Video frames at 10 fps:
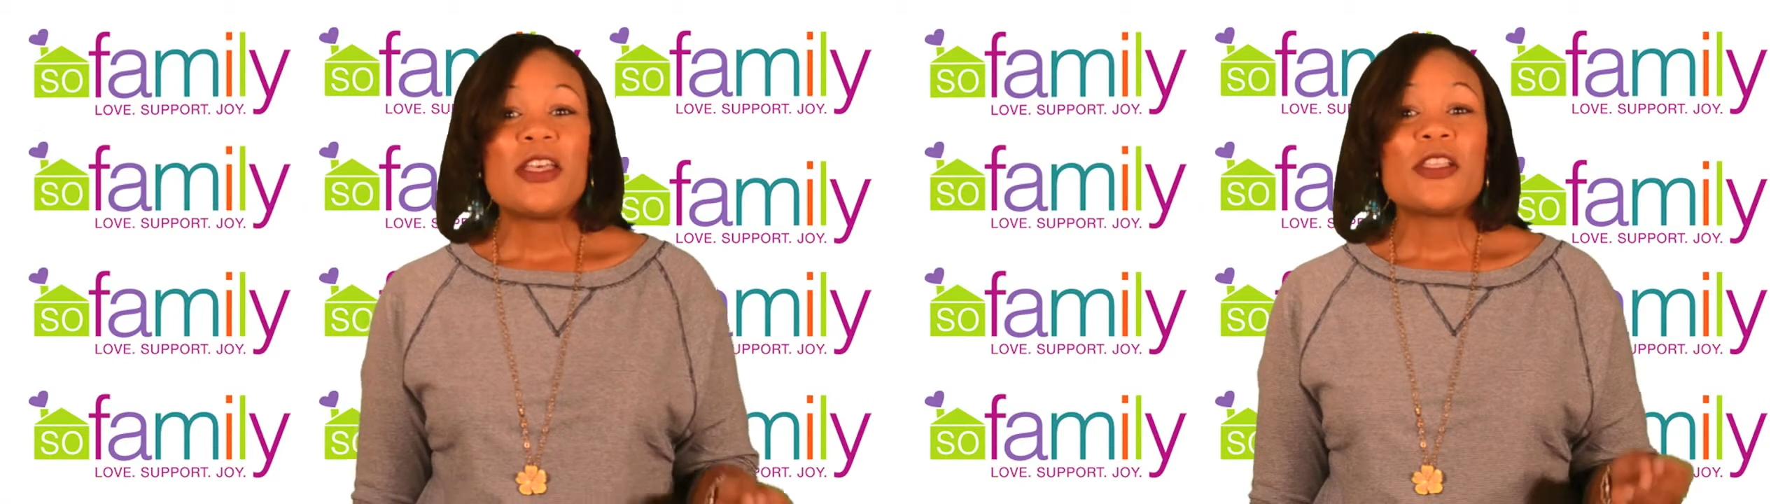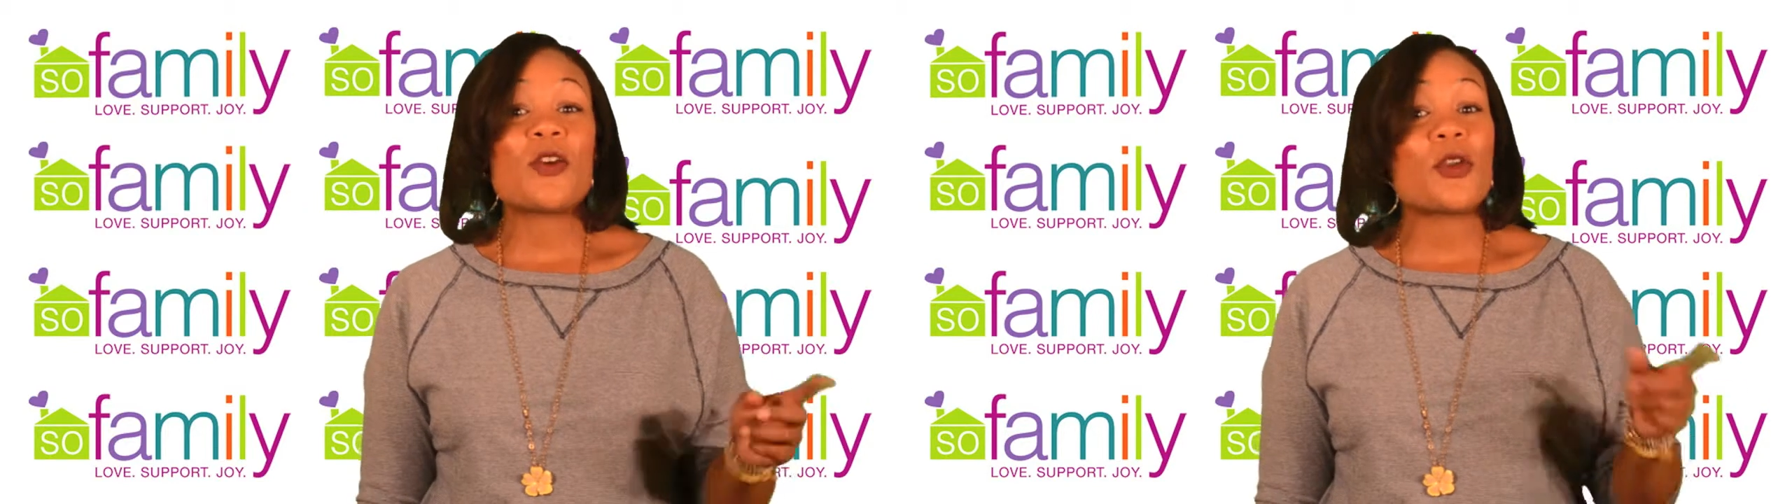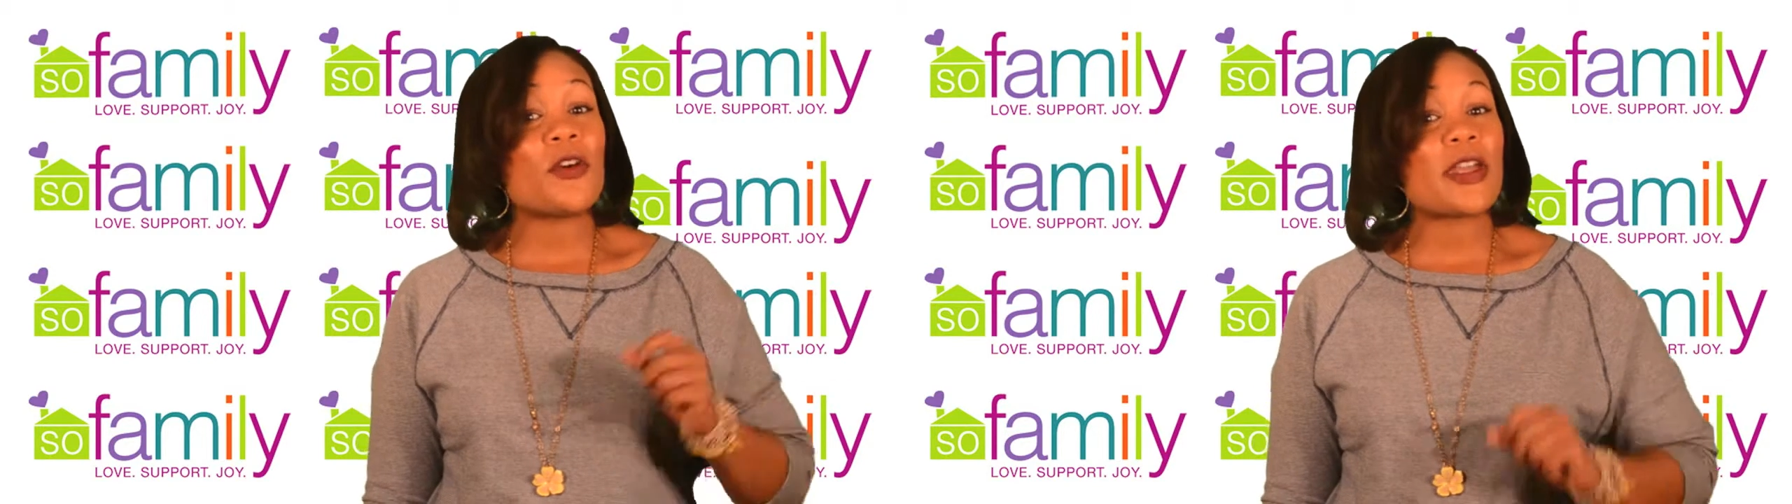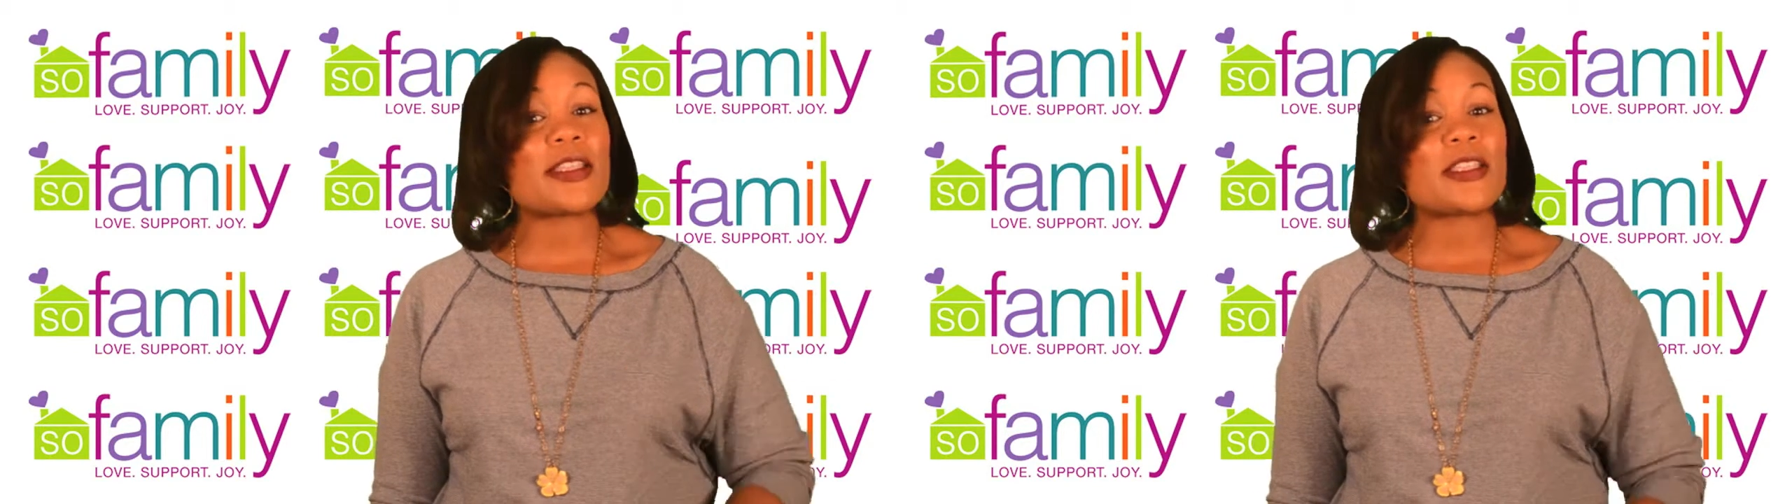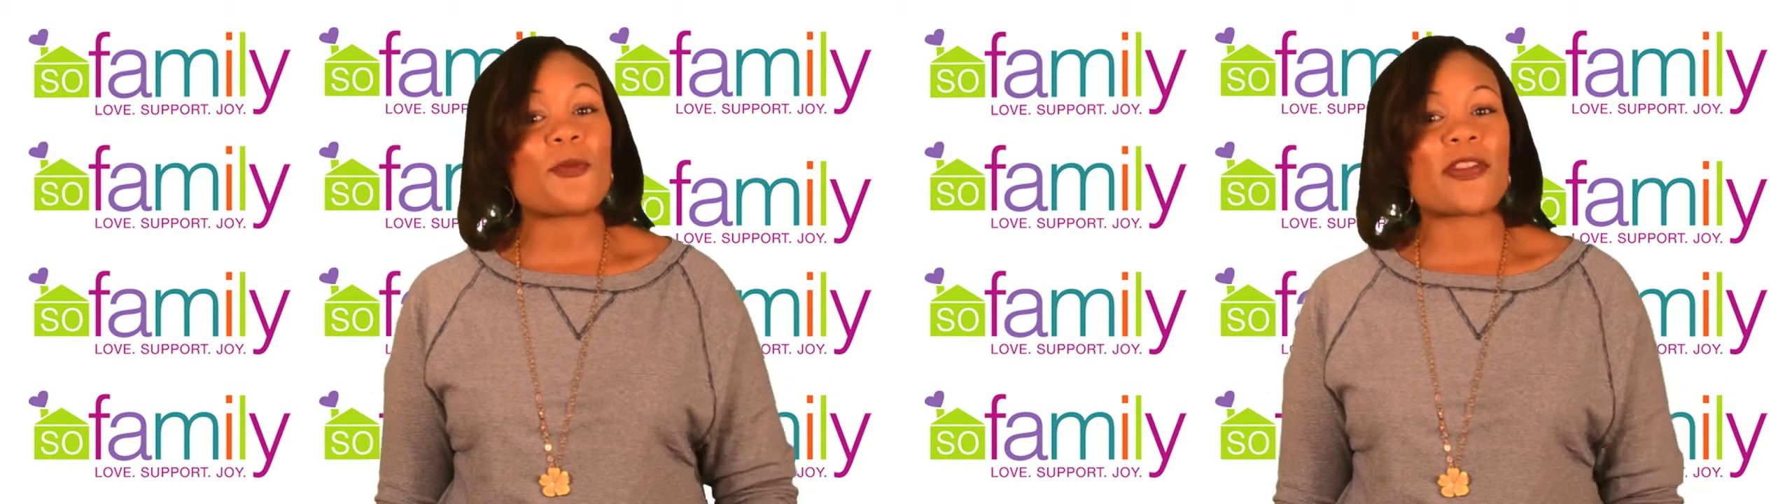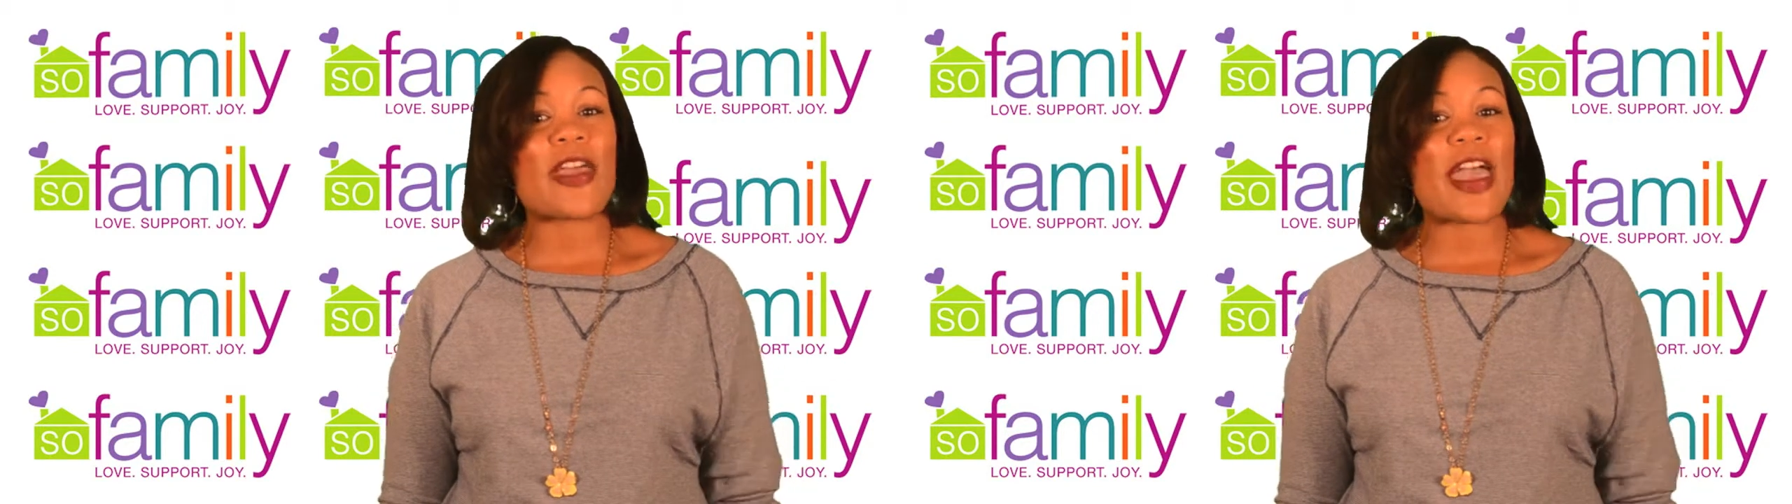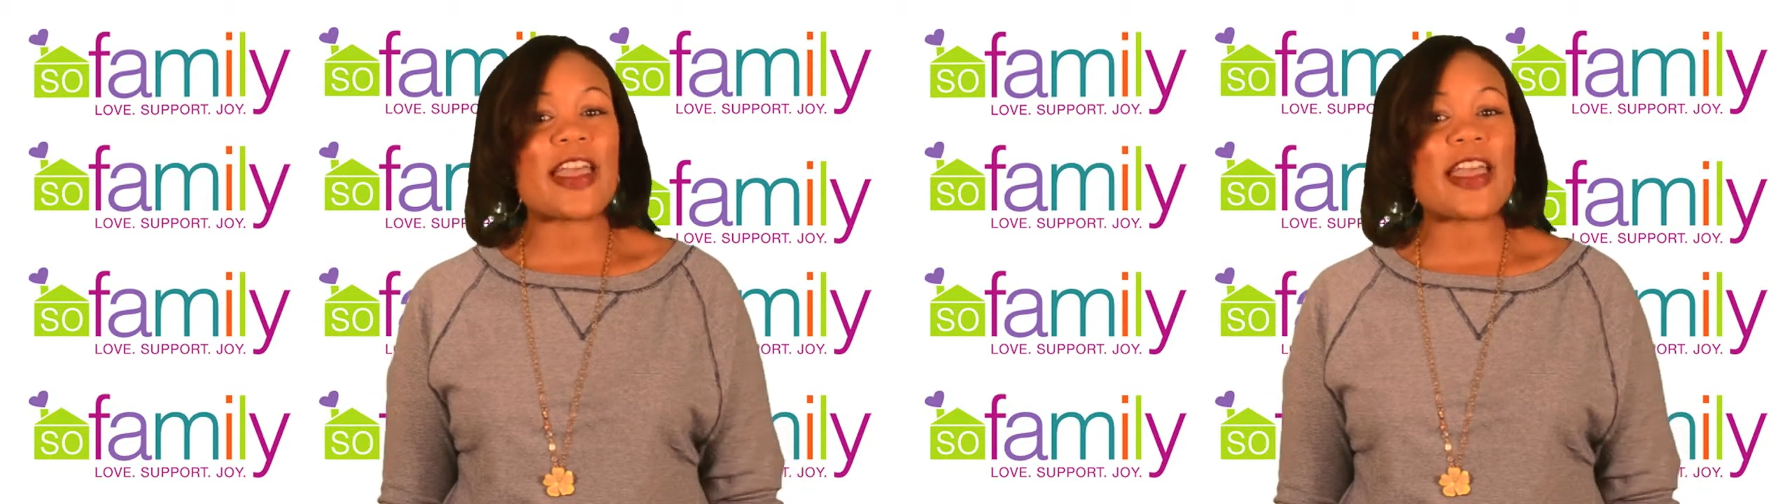so you'll get to bring the